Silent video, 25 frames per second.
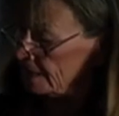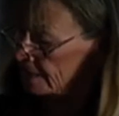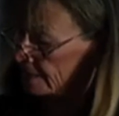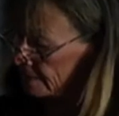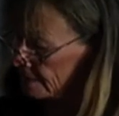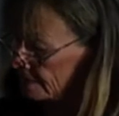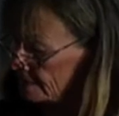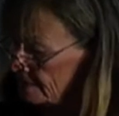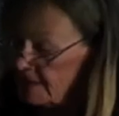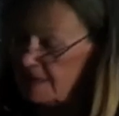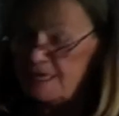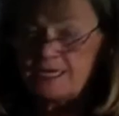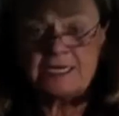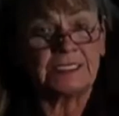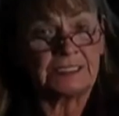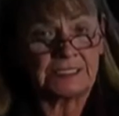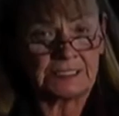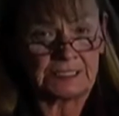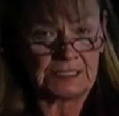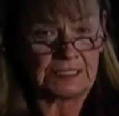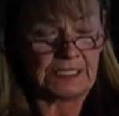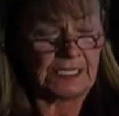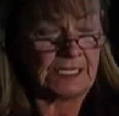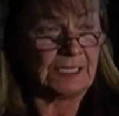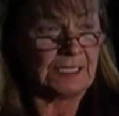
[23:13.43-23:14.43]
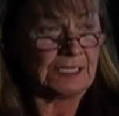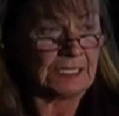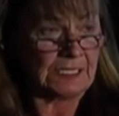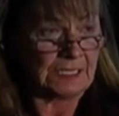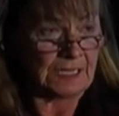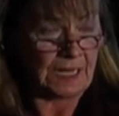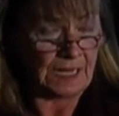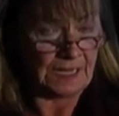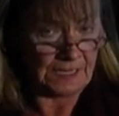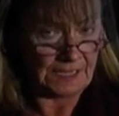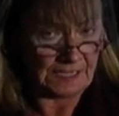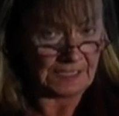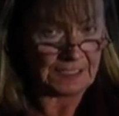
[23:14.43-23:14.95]
This
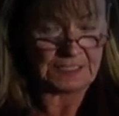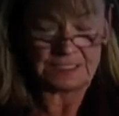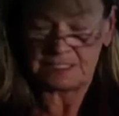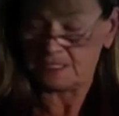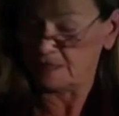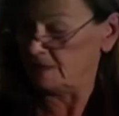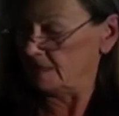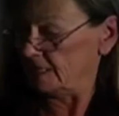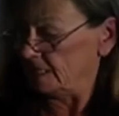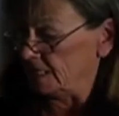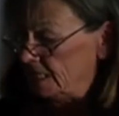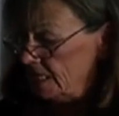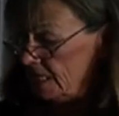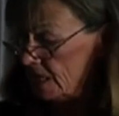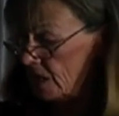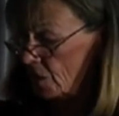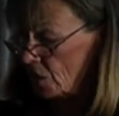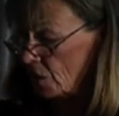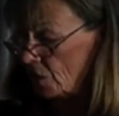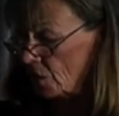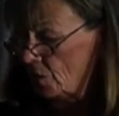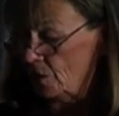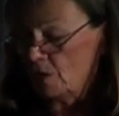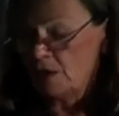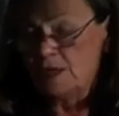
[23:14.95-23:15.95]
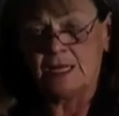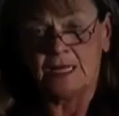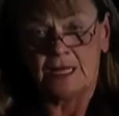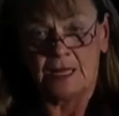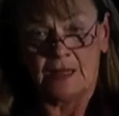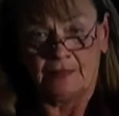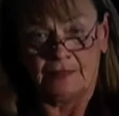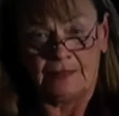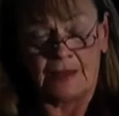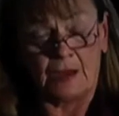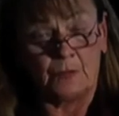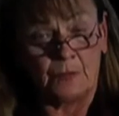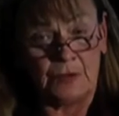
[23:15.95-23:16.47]
is the year
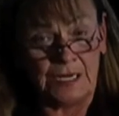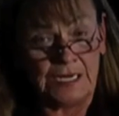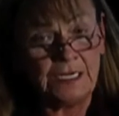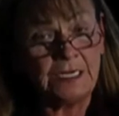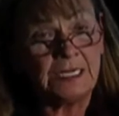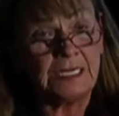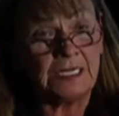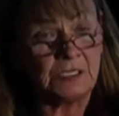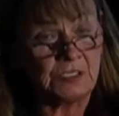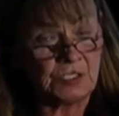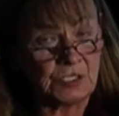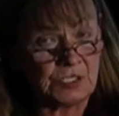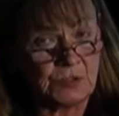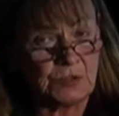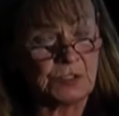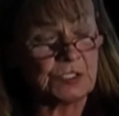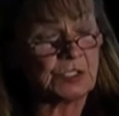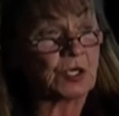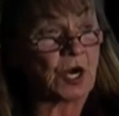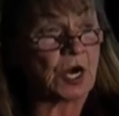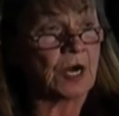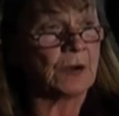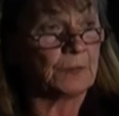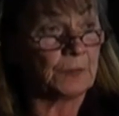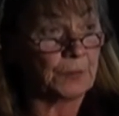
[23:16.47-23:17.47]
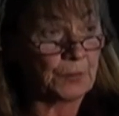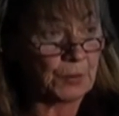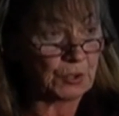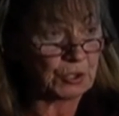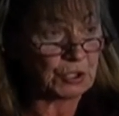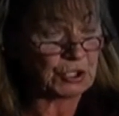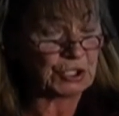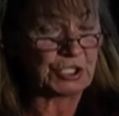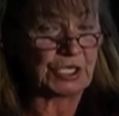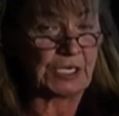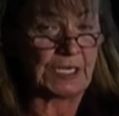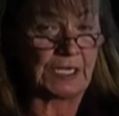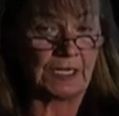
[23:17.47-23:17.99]
that we need to start
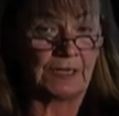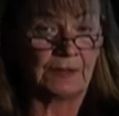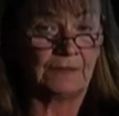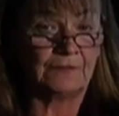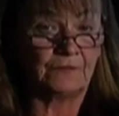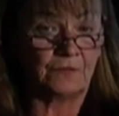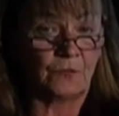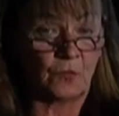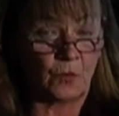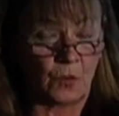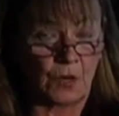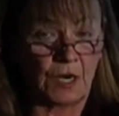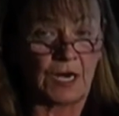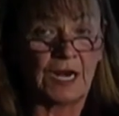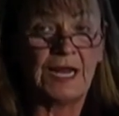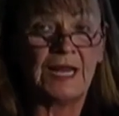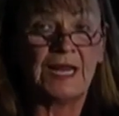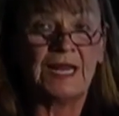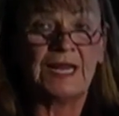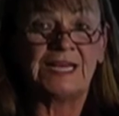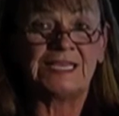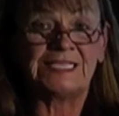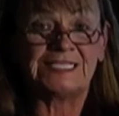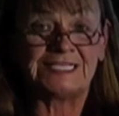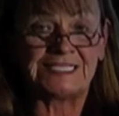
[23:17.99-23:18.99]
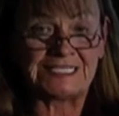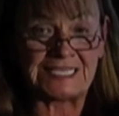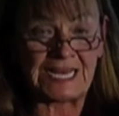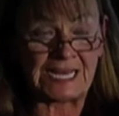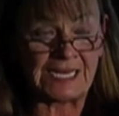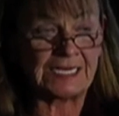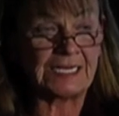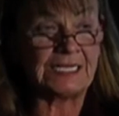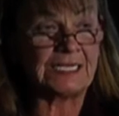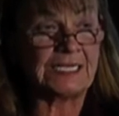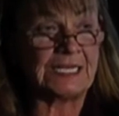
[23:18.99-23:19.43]
pushing for Senate